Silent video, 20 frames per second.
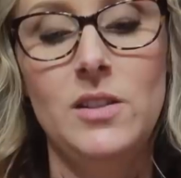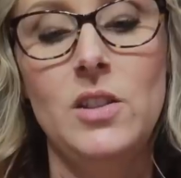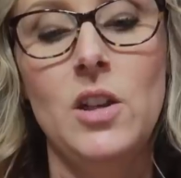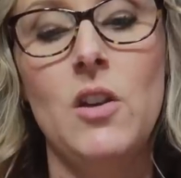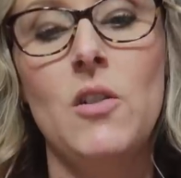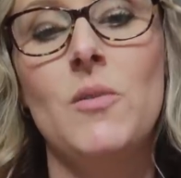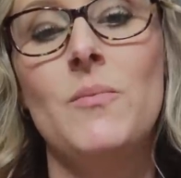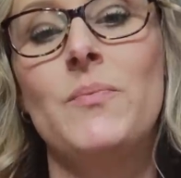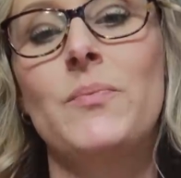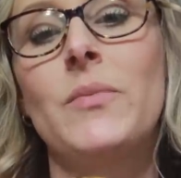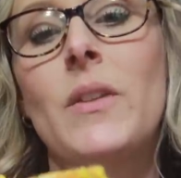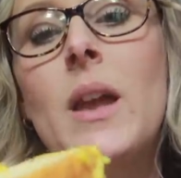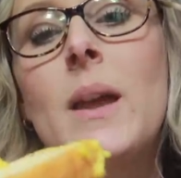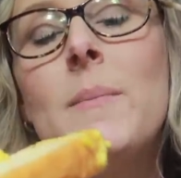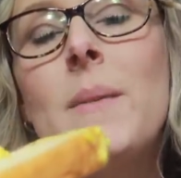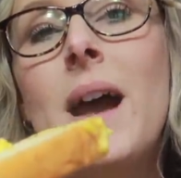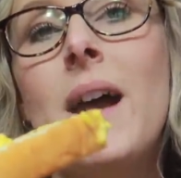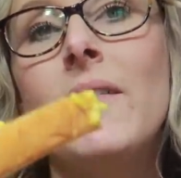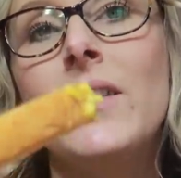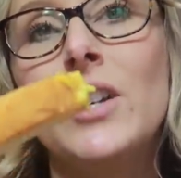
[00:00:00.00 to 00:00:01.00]
So
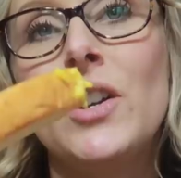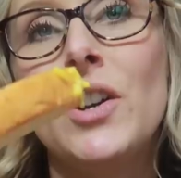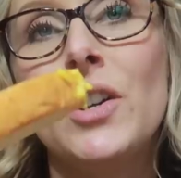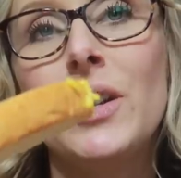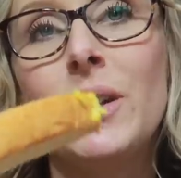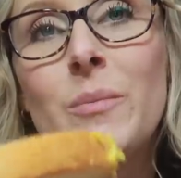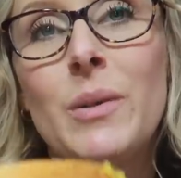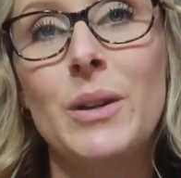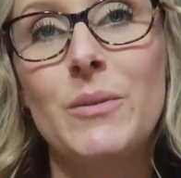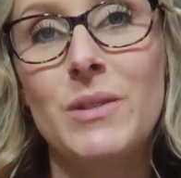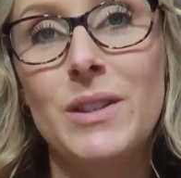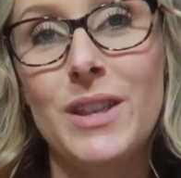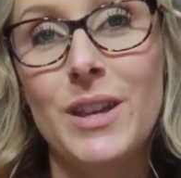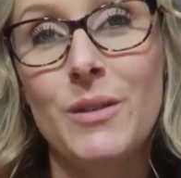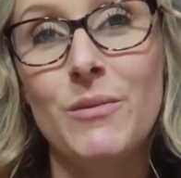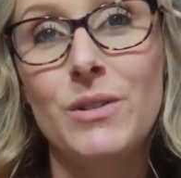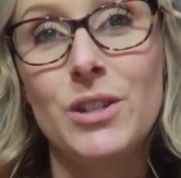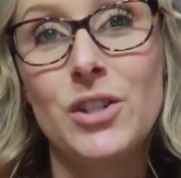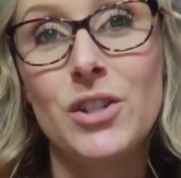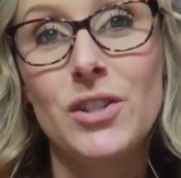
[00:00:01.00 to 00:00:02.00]
I'm having garlic bread with
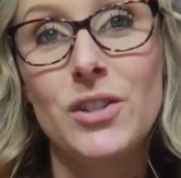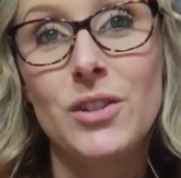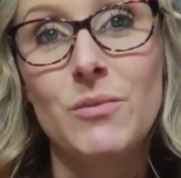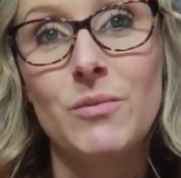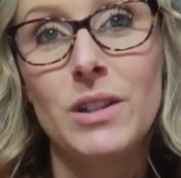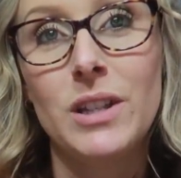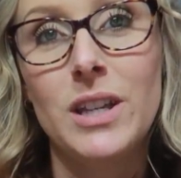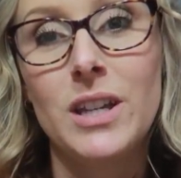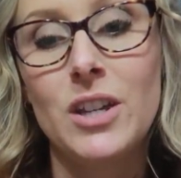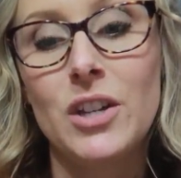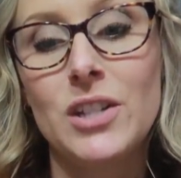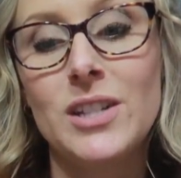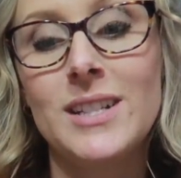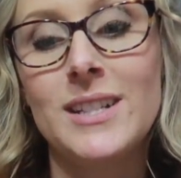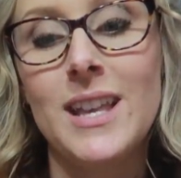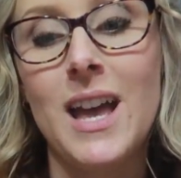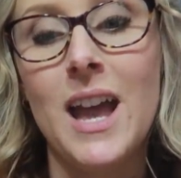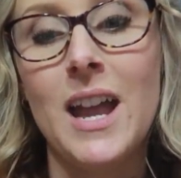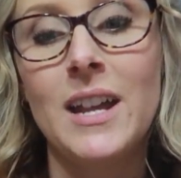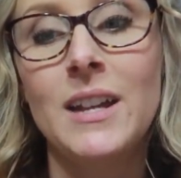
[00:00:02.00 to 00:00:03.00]
it, which is a really good
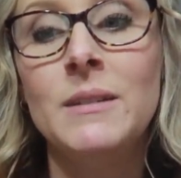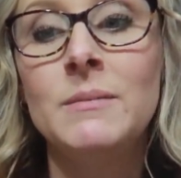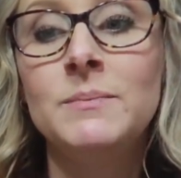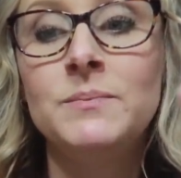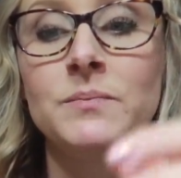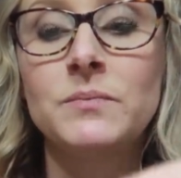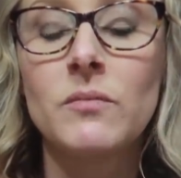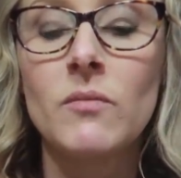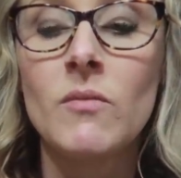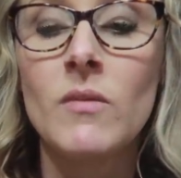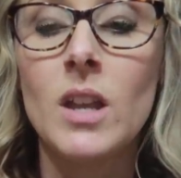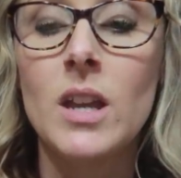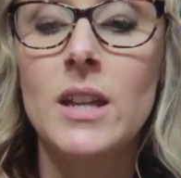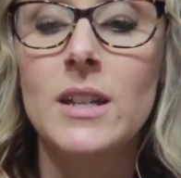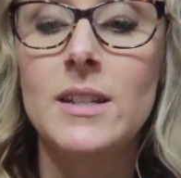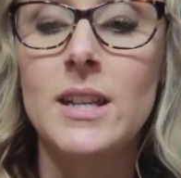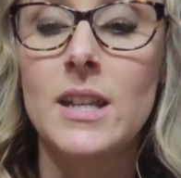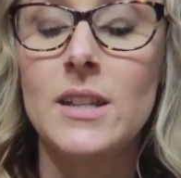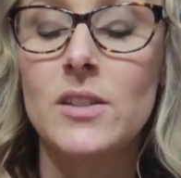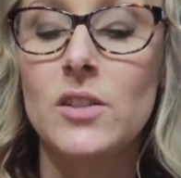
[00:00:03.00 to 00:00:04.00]
side.
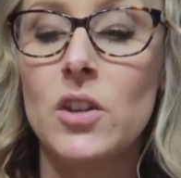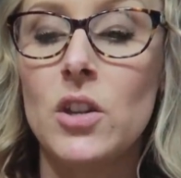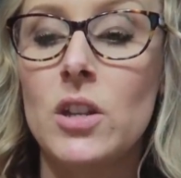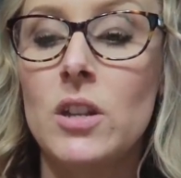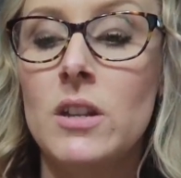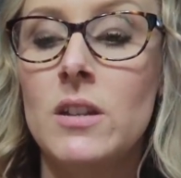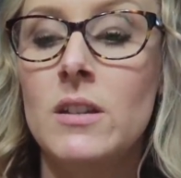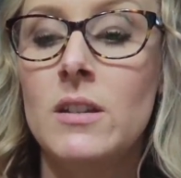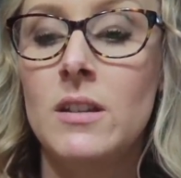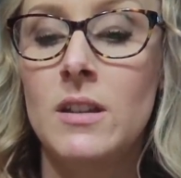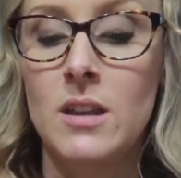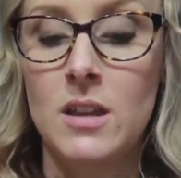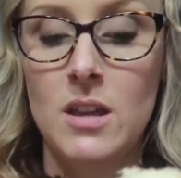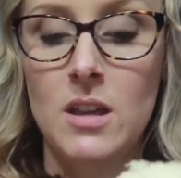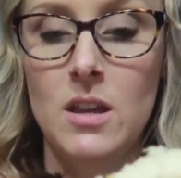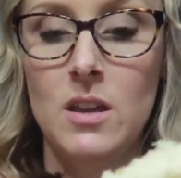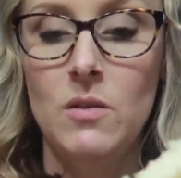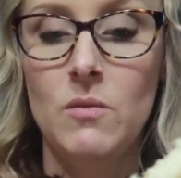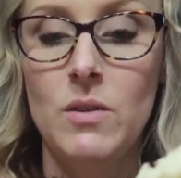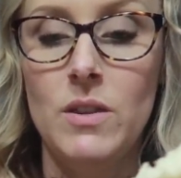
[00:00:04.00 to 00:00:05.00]
It tastes good
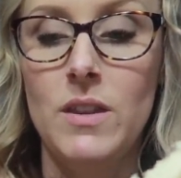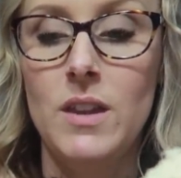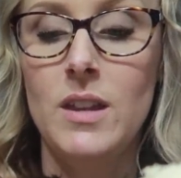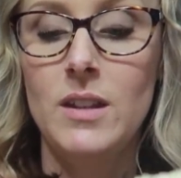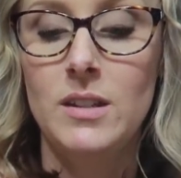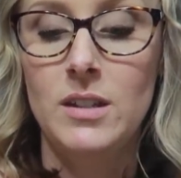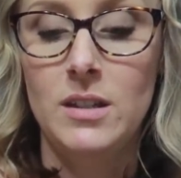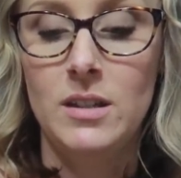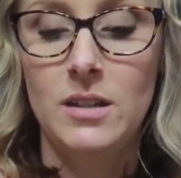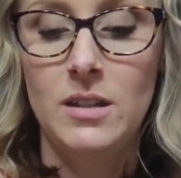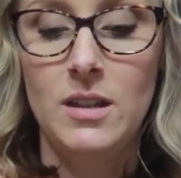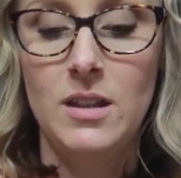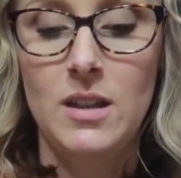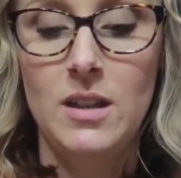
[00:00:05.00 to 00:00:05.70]
with it.